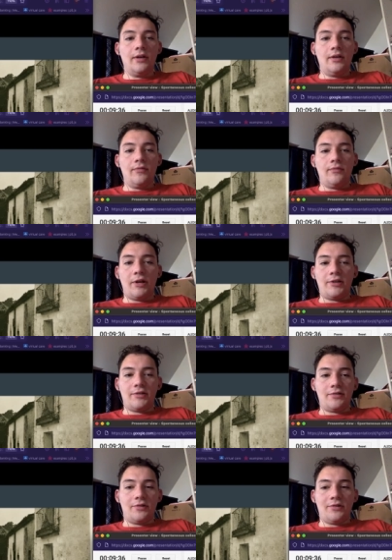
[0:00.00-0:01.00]
the peasants
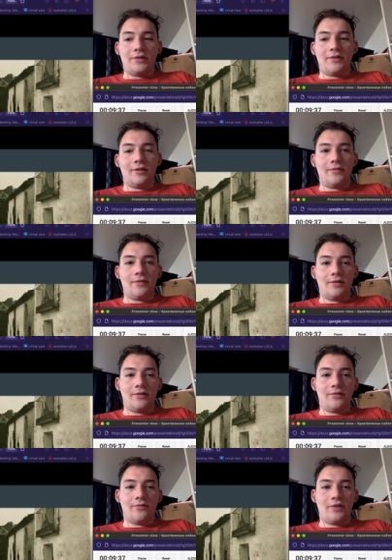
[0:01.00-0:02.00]
are just like left to their own
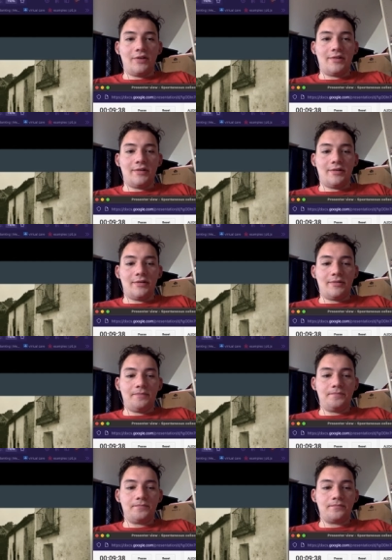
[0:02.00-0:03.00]
devices.
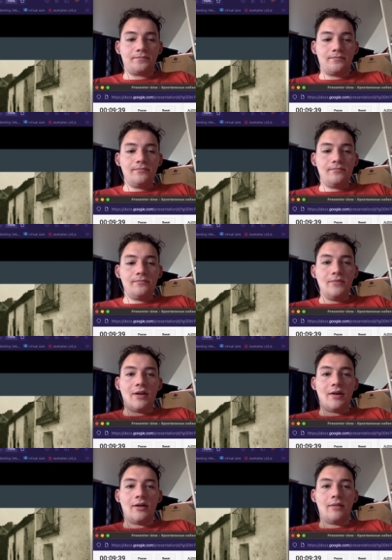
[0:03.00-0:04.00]

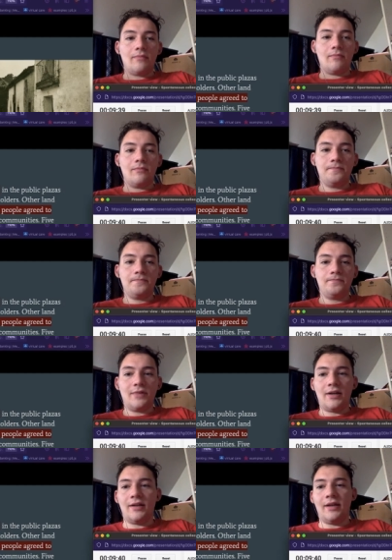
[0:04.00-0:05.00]
Um,
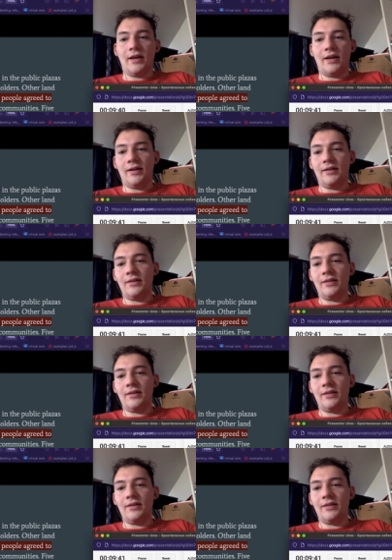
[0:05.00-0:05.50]
and then